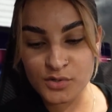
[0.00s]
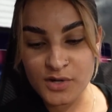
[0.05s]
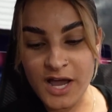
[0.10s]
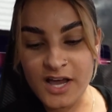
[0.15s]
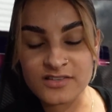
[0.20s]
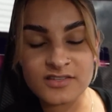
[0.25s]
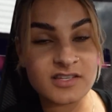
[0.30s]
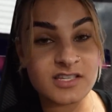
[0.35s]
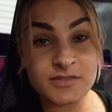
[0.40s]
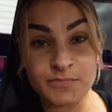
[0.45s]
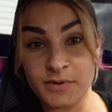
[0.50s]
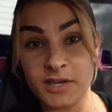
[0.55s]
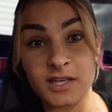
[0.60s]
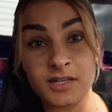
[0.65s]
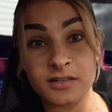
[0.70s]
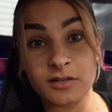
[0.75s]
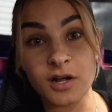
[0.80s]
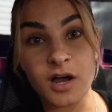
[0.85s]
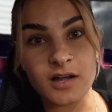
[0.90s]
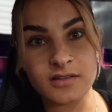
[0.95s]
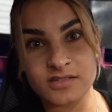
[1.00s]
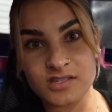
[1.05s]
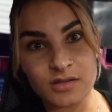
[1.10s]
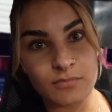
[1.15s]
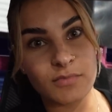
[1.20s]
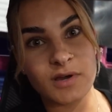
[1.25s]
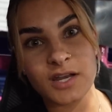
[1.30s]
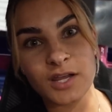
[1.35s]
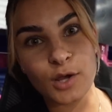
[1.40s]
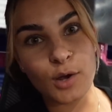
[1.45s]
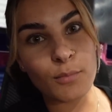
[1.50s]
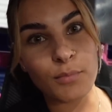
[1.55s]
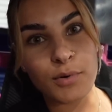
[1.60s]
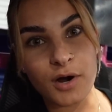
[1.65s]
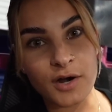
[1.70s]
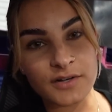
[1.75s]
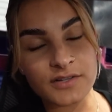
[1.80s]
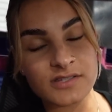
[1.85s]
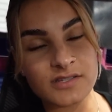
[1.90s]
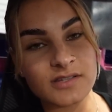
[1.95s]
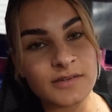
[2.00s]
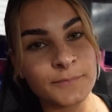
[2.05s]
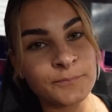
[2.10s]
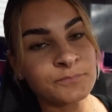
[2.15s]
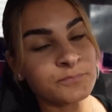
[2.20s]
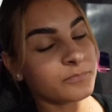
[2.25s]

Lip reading: who has to spend constant money on parts,